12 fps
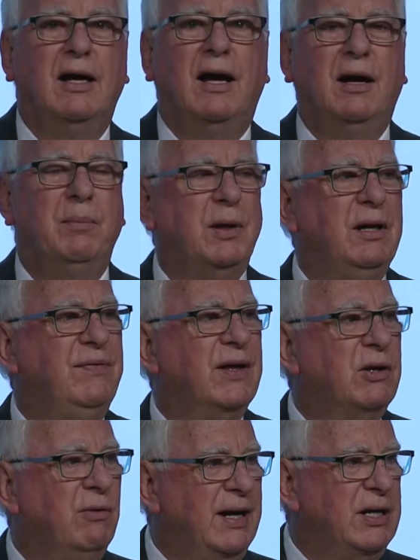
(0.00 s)
I believe the
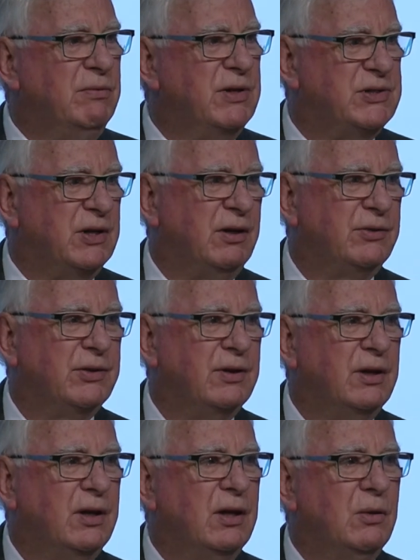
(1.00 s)
greater result
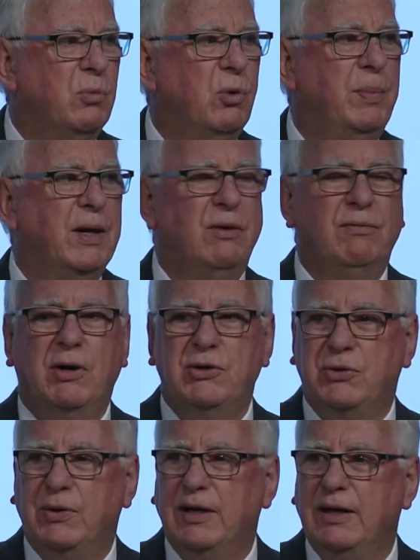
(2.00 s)
will be a
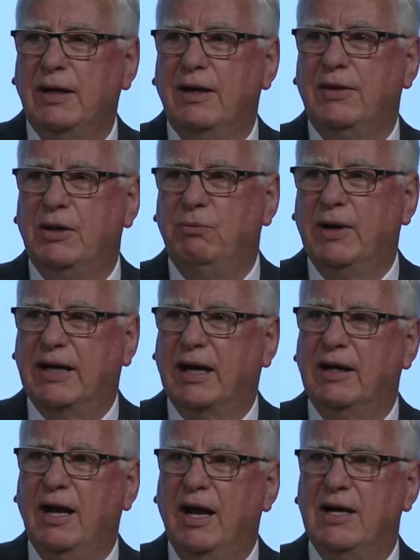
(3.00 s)
Rotary that
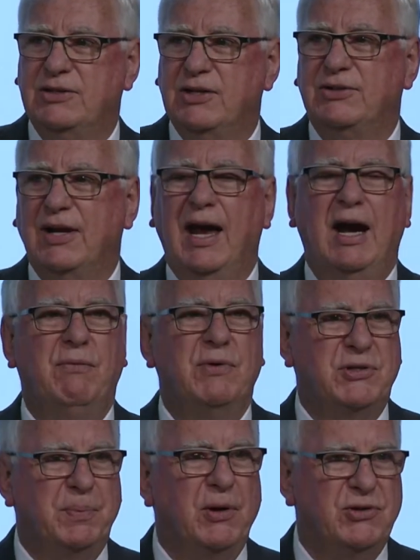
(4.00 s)
recognises our
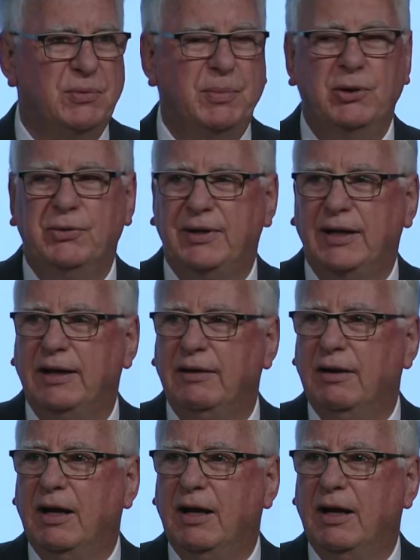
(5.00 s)
responsibility,